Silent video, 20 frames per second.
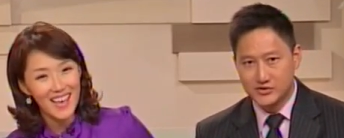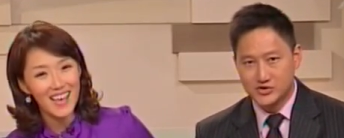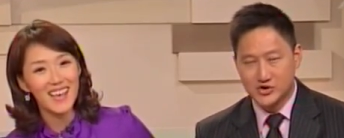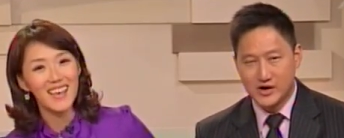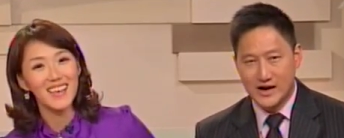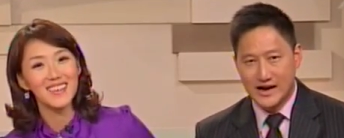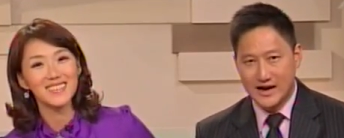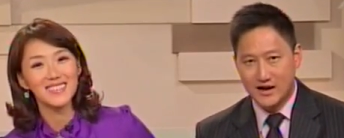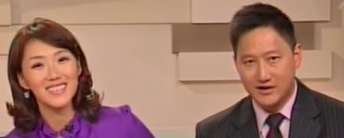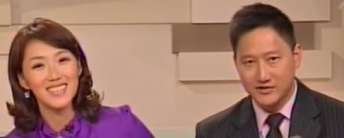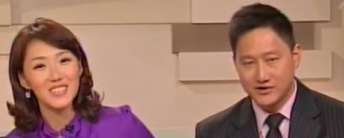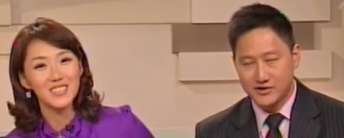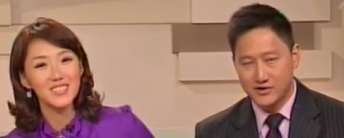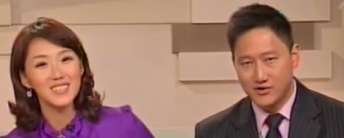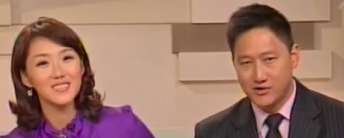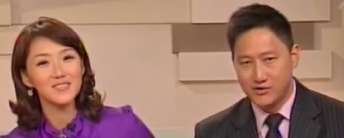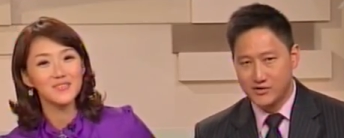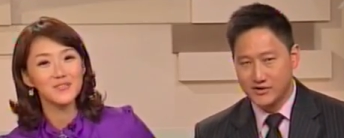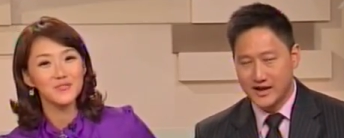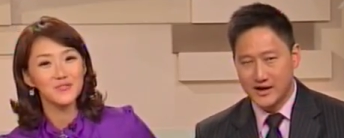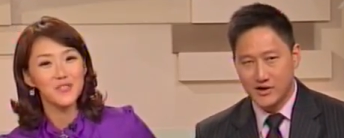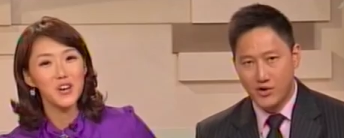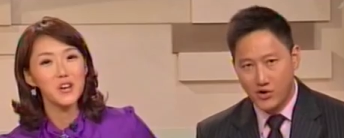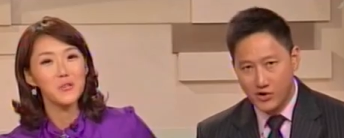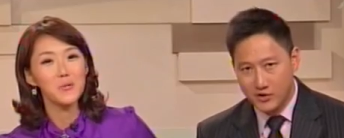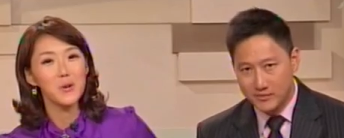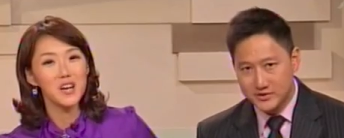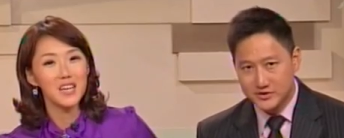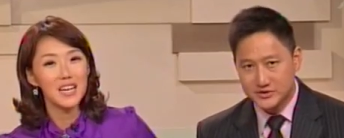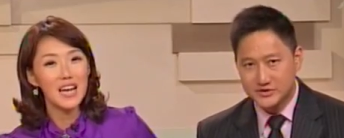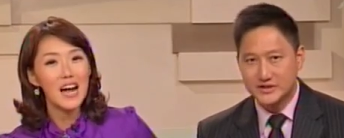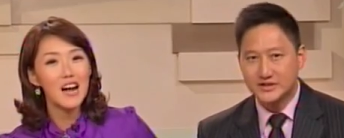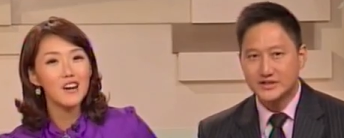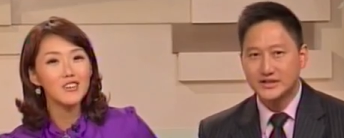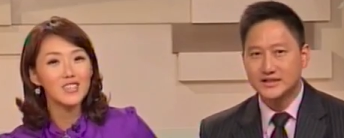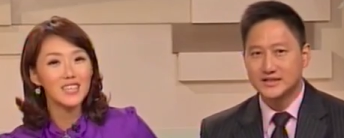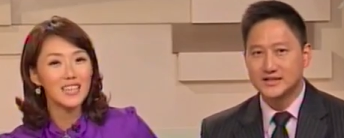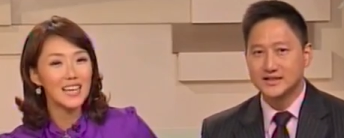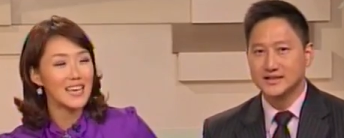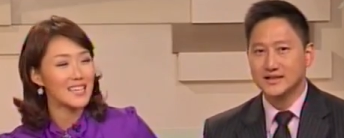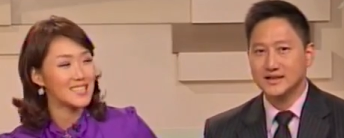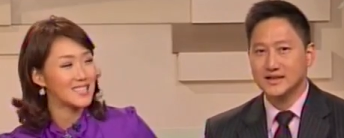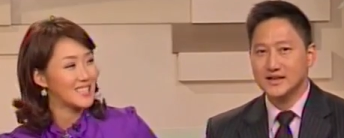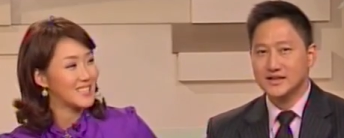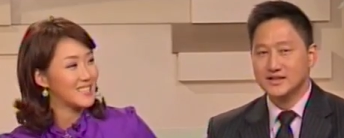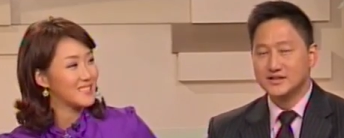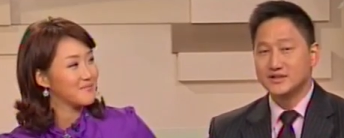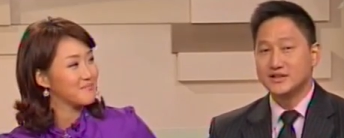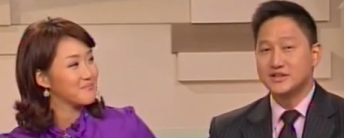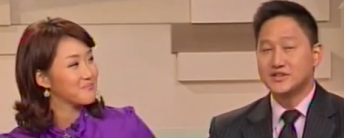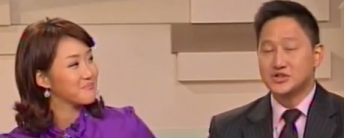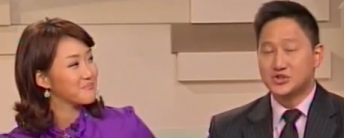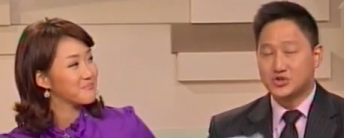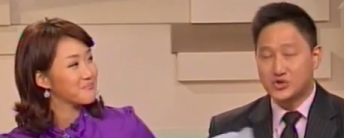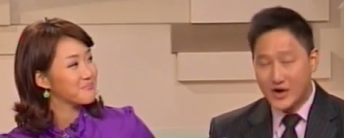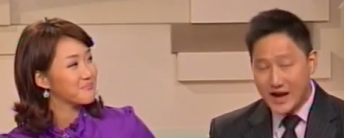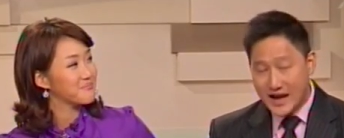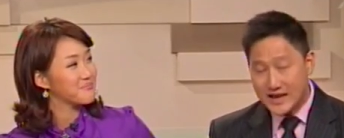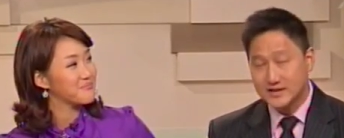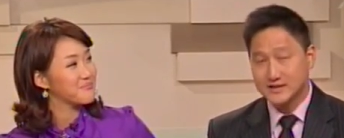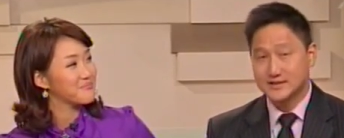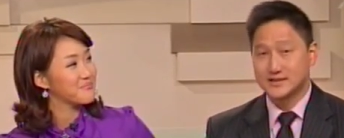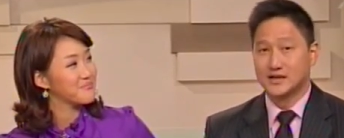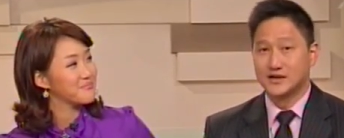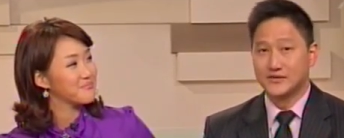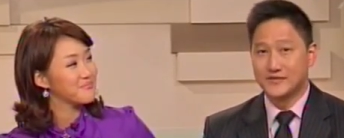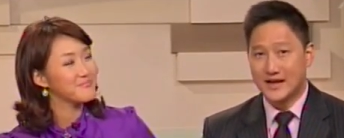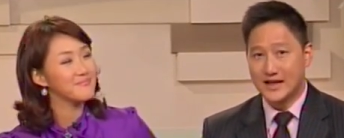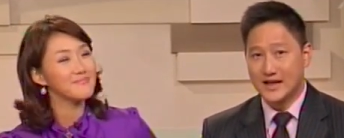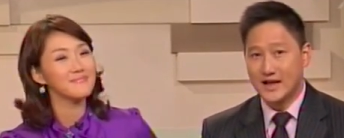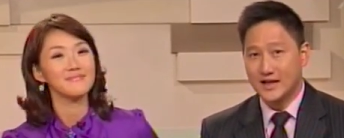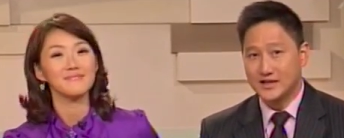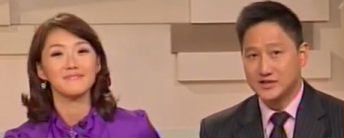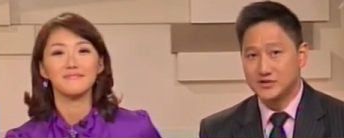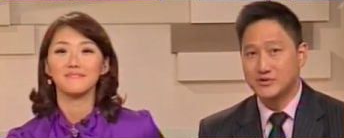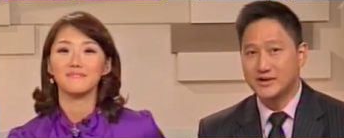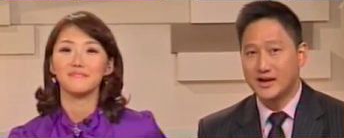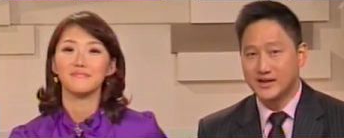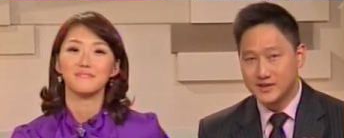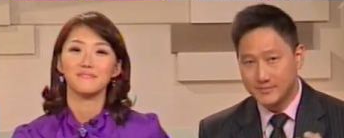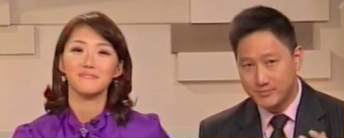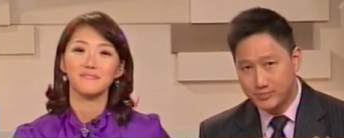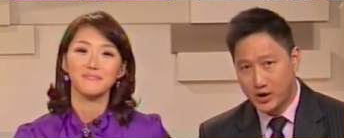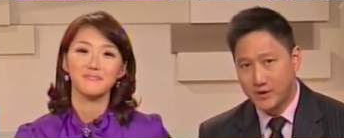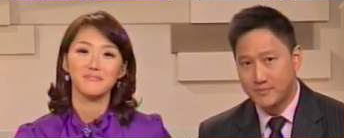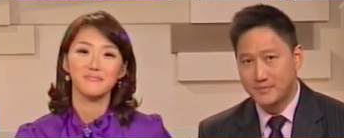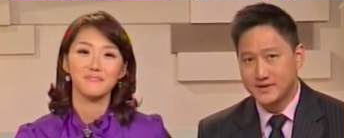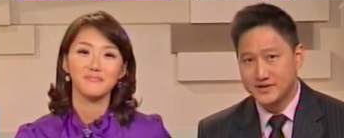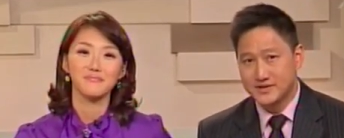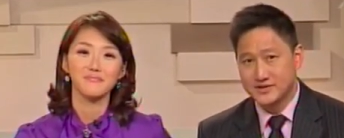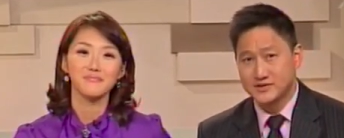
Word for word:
Speaker 1: don't try it out on your own at very home. Well you do need to do need to train yourself and, mm -hmm. and do it under proper